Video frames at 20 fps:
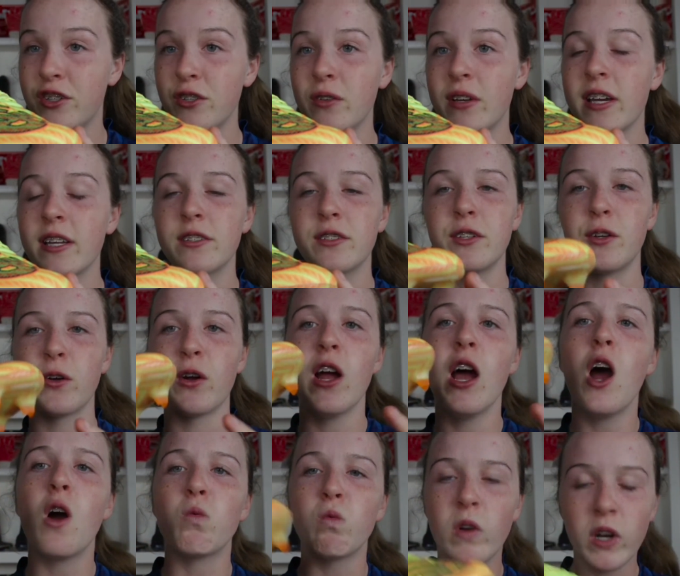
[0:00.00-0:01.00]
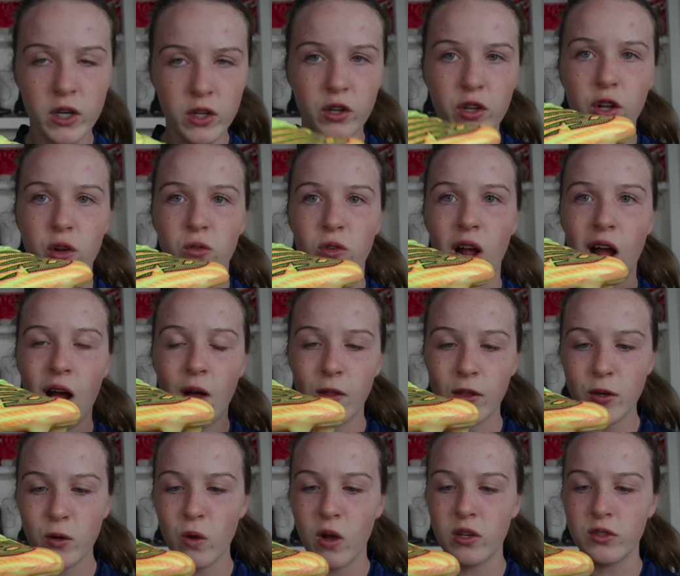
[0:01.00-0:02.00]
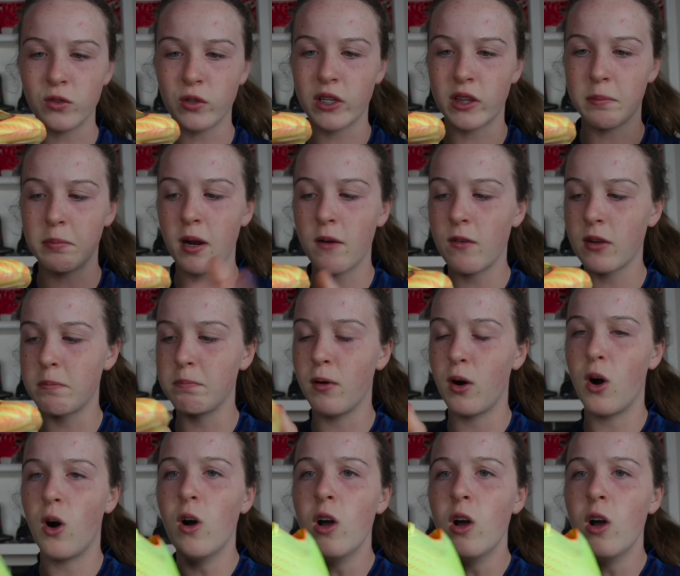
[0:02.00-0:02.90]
so you're running on the ground, then you also get the perfect ball,